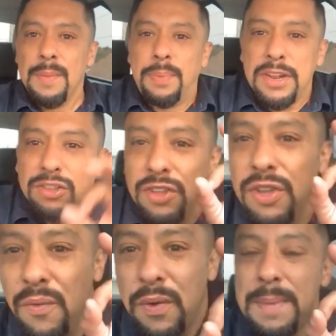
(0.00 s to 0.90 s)
But do
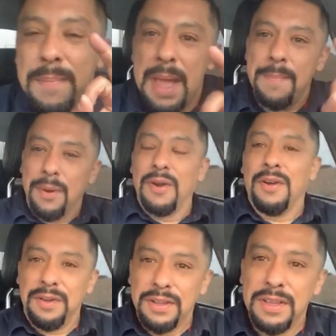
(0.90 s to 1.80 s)
you
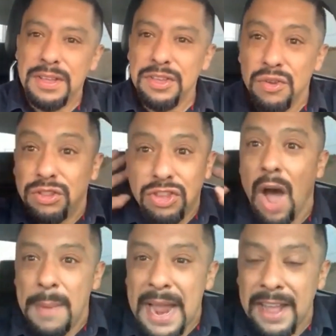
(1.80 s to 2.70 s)
remember, you
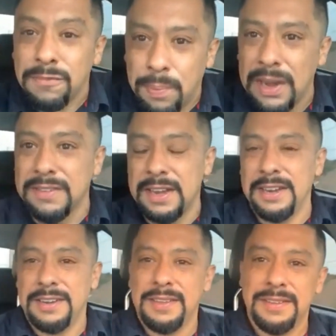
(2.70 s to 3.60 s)
dumbass
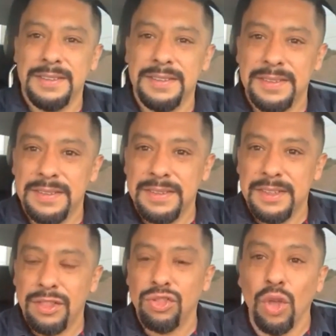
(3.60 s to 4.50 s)
president,
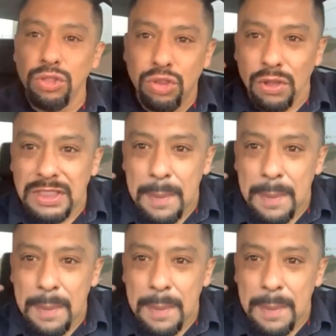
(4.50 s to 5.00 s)
tontote